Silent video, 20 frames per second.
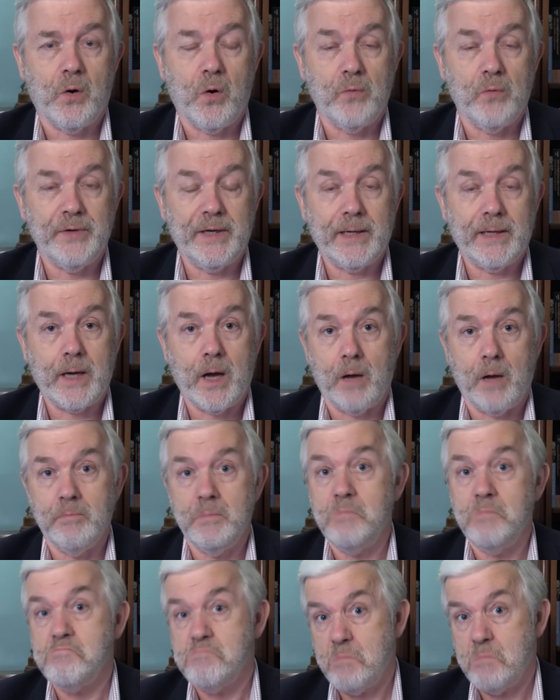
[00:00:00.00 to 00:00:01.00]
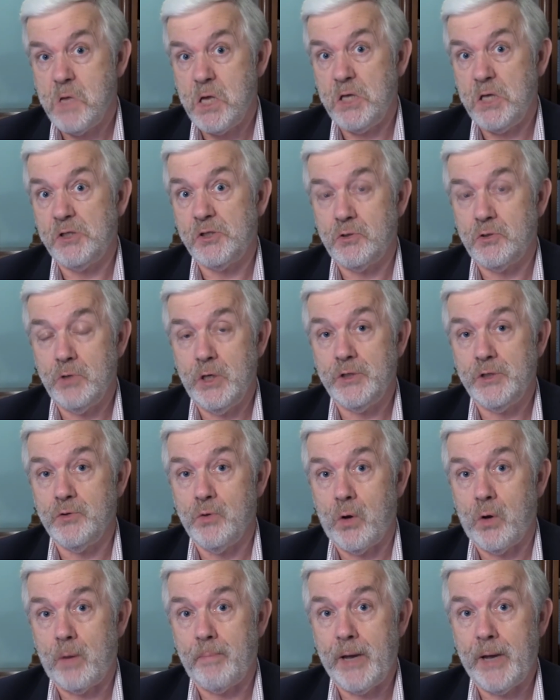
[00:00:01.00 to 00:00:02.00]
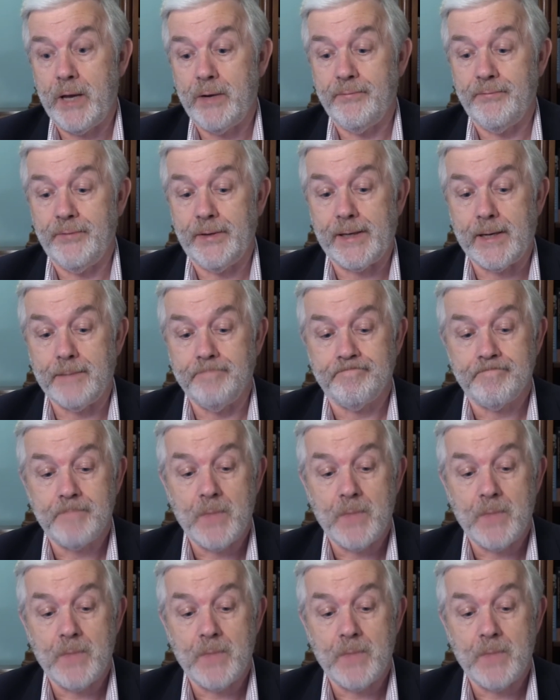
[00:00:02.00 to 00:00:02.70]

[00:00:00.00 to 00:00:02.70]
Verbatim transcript: of income is, is not a bad figure.